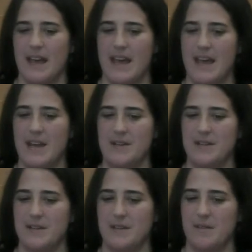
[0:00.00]
And
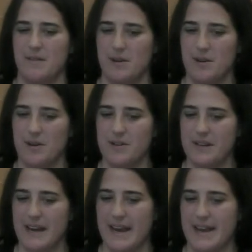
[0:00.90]
the third,
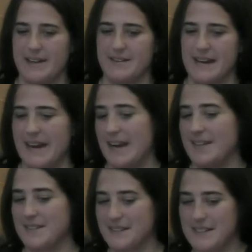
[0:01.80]
and I
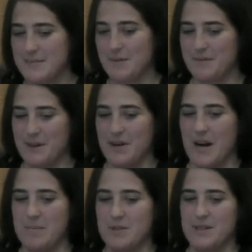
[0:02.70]
guess least preferred
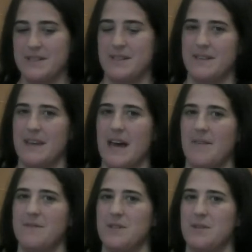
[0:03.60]
option, is that they
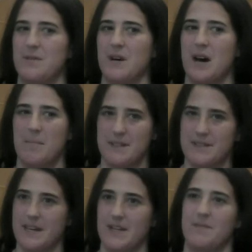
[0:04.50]
have to
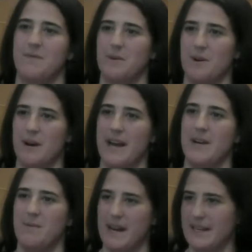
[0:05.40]
compensate for
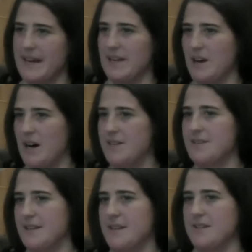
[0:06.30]
any wetland loss
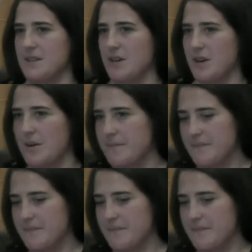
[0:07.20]
that does occur.